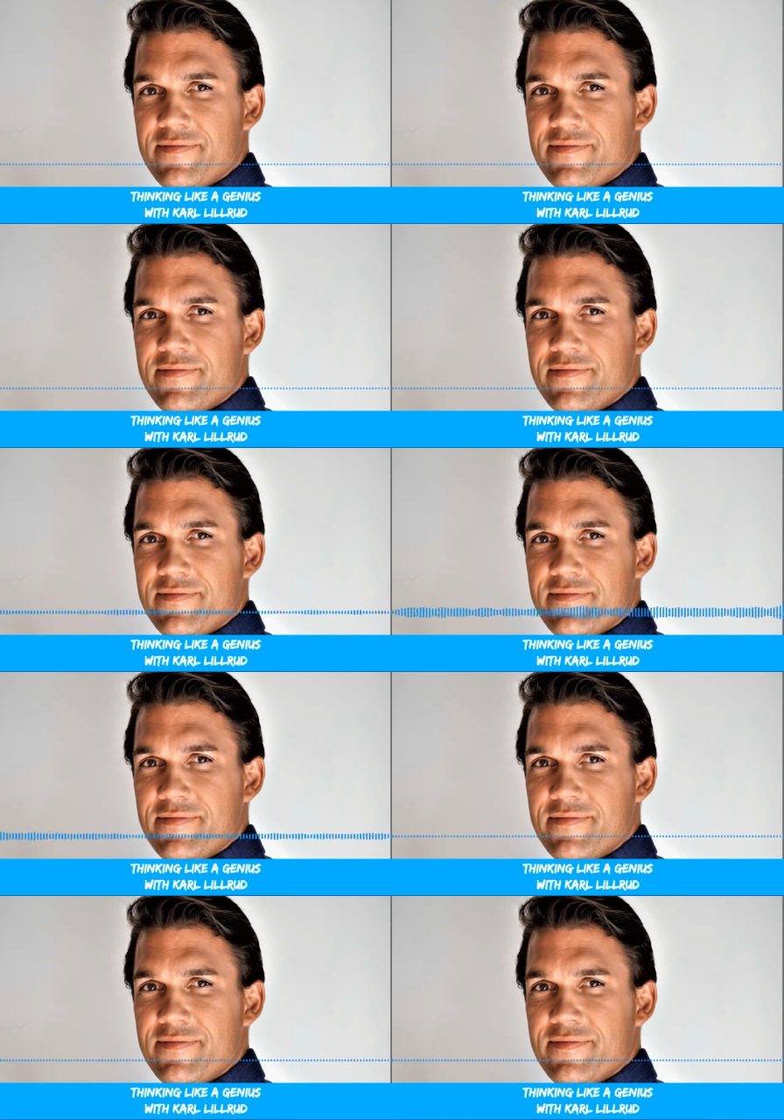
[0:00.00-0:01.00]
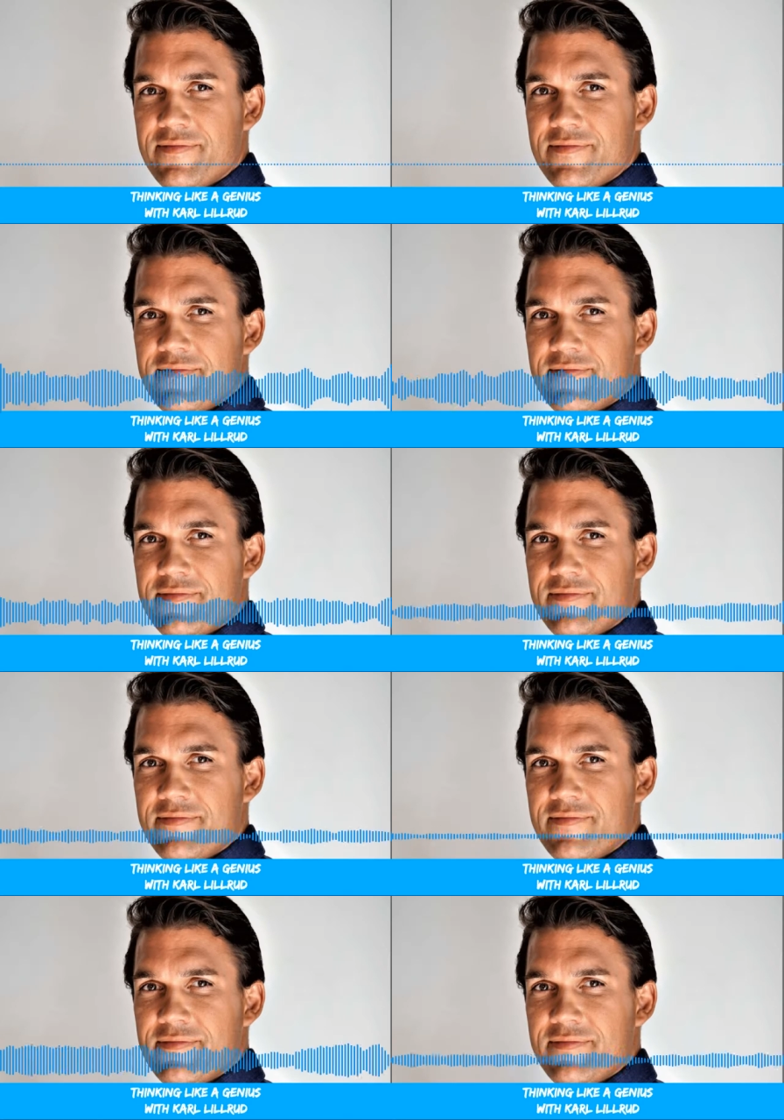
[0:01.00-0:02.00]
Mm-hmm. Uh,
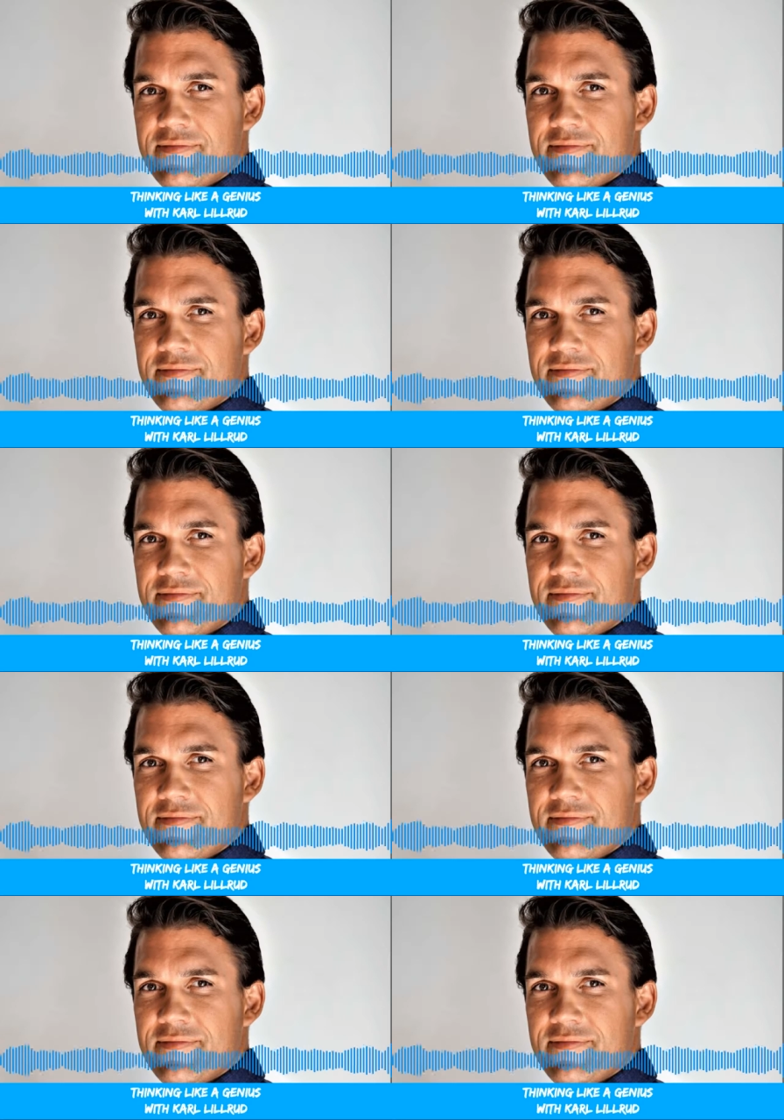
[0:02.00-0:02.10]
so what you